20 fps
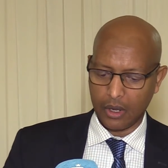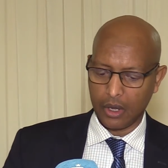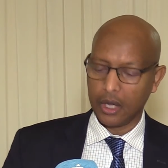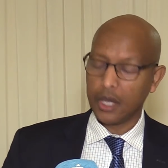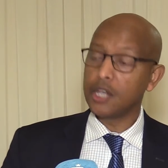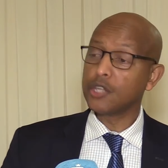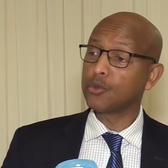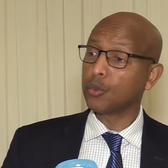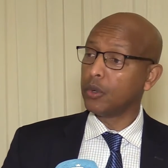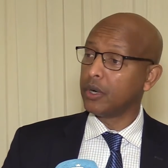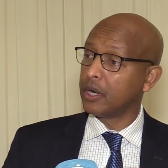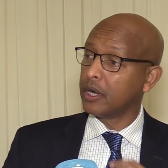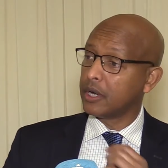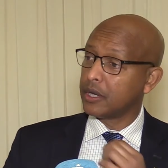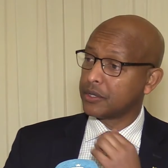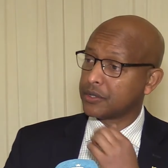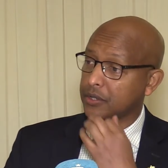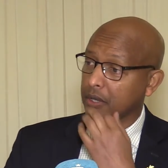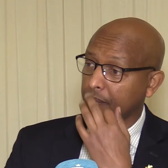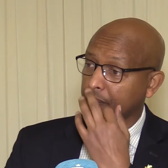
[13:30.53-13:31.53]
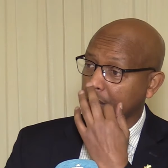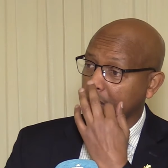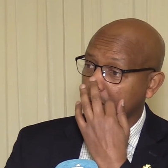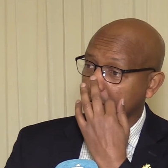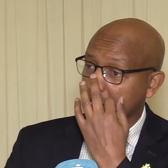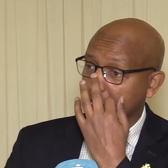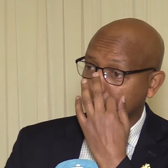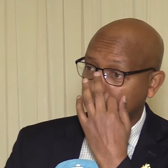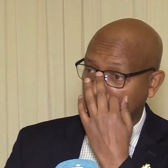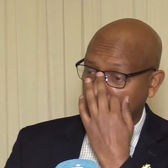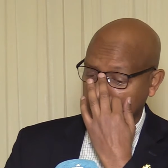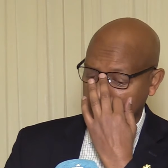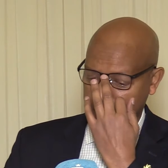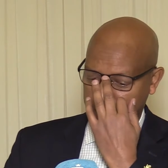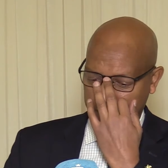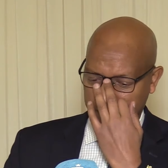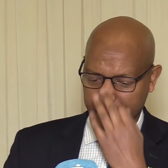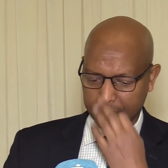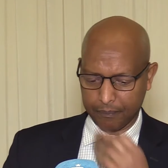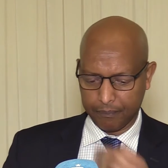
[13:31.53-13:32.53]
His words inspire
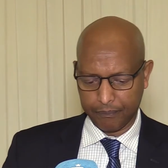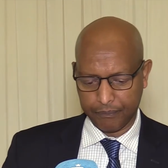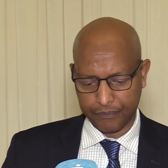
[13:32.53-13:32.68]
me.